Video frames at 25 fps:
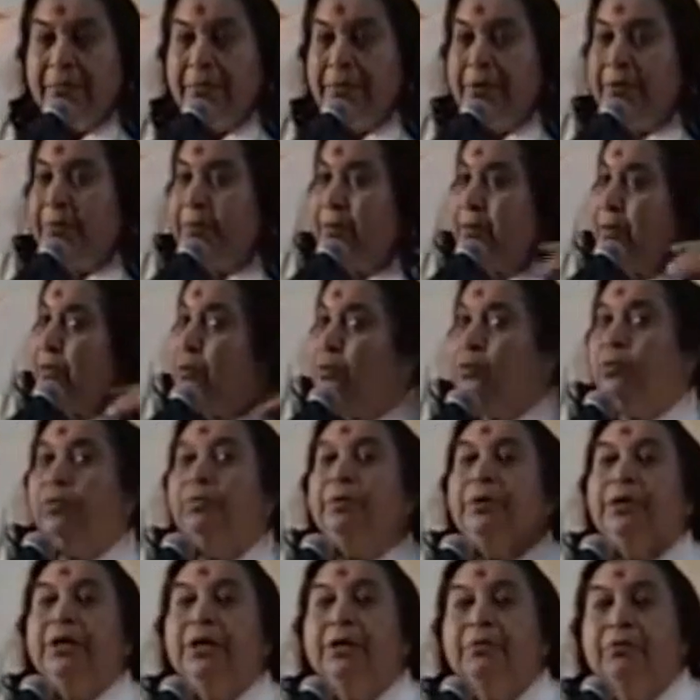people who
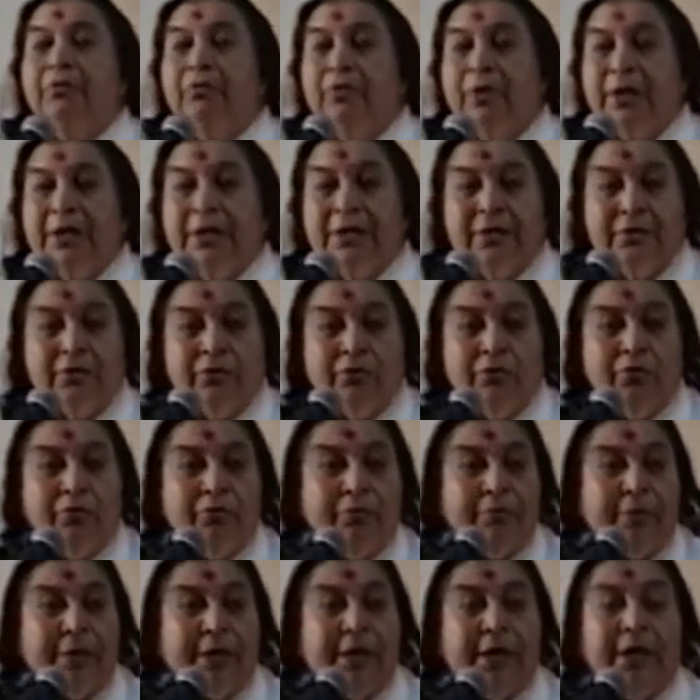became quite
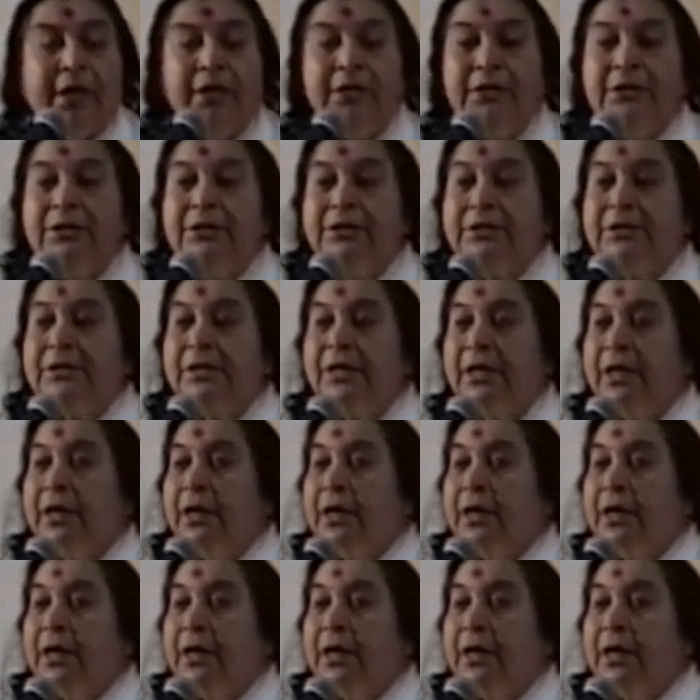good artists